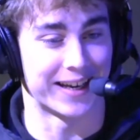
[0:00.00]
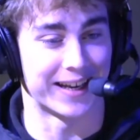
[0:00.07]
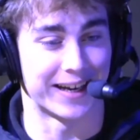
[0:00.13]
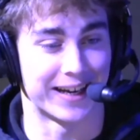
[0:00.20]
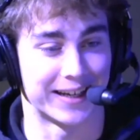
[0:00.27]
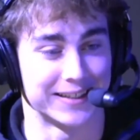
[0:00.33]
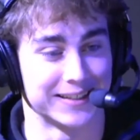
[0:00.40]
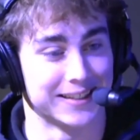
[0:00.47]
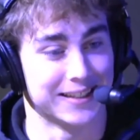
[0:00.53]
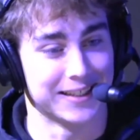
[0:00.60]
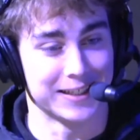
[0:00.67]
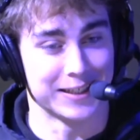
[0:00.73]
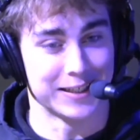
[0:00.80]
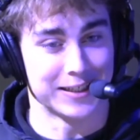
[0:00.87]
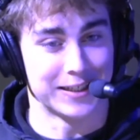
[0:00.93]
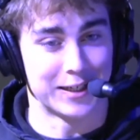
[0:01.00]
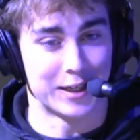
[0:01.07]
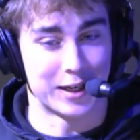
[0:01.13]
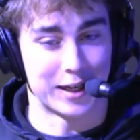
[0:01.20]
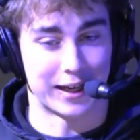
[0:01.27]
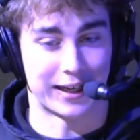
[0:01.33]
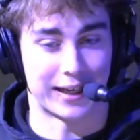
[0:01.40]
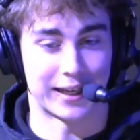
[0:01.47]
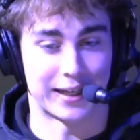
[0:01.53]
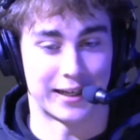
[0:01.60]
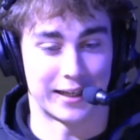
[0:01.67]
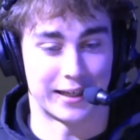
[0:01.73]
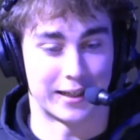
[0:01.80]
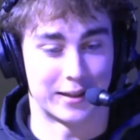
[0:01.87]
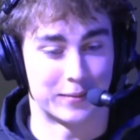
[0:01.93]
then get
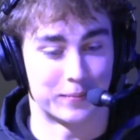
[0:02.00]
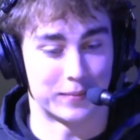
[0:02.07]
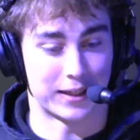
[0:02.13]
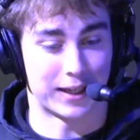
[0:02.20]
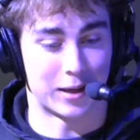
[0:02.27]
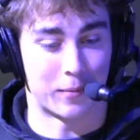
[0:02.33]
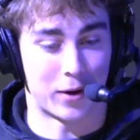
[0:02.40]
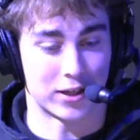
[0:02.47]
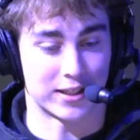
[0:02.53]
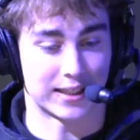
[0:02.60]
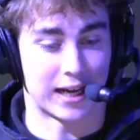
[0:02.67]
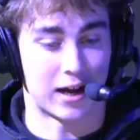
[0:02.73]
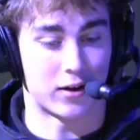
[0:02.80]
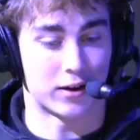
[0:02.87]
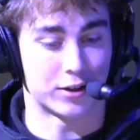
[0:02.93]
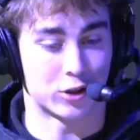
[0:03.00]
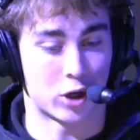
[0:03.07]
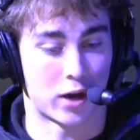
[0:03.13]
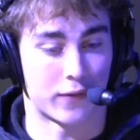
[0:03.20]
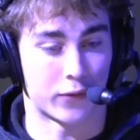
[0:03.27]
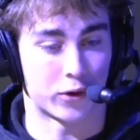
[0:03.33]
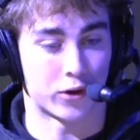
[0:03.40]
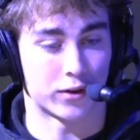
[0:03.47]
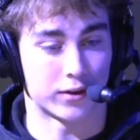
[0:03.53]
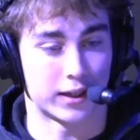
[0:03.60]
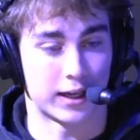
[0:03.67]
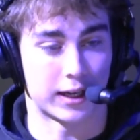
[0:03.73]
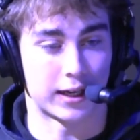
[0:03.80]
a Boston College offer